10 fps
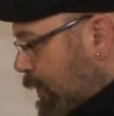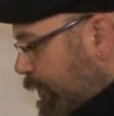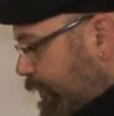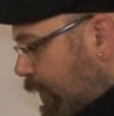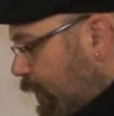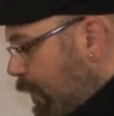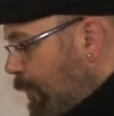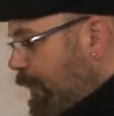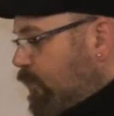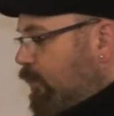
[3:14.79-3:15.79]
So,
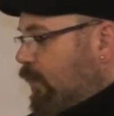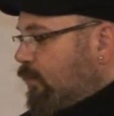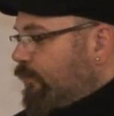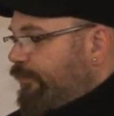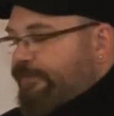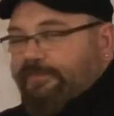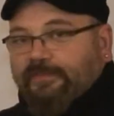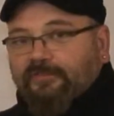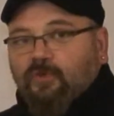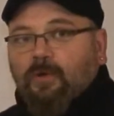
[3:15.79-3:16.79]
and we do know, since this
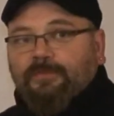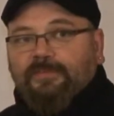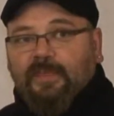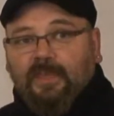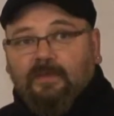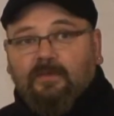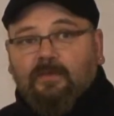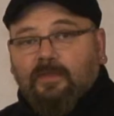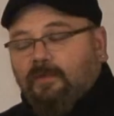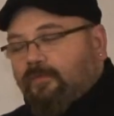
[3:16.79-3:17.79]
does go up to 10,
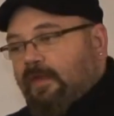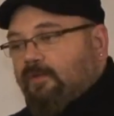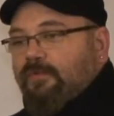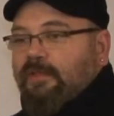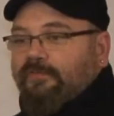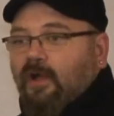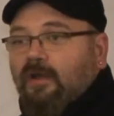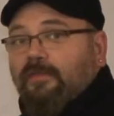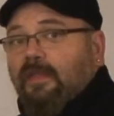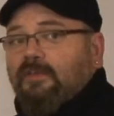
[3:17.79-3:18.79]
that if we're getting readings
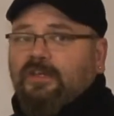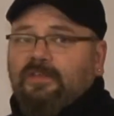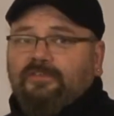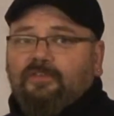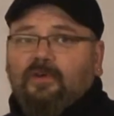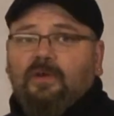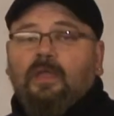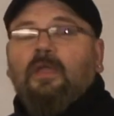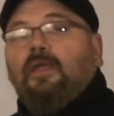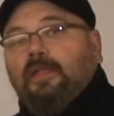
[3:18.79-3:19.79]
higher than that, chances are
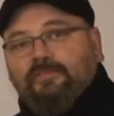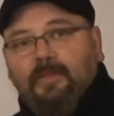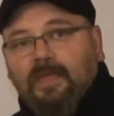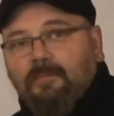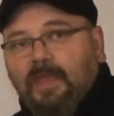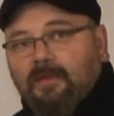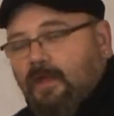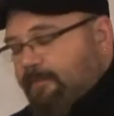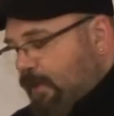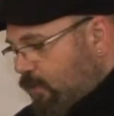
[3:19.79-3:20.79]
it's man-made,
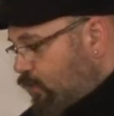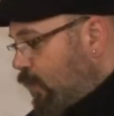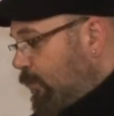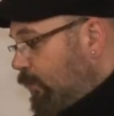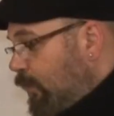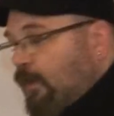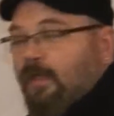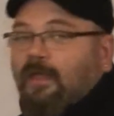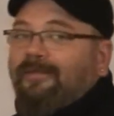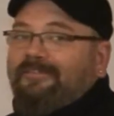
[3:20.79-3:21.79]
not paranormal.
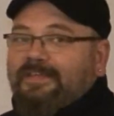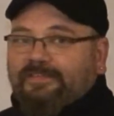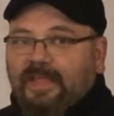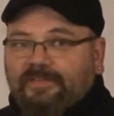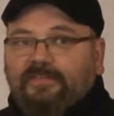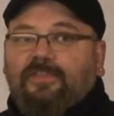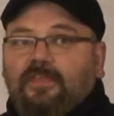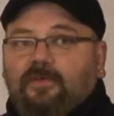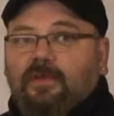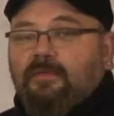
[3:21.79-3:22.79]
At least that's the
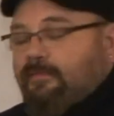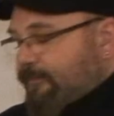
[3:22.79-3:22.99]
theory.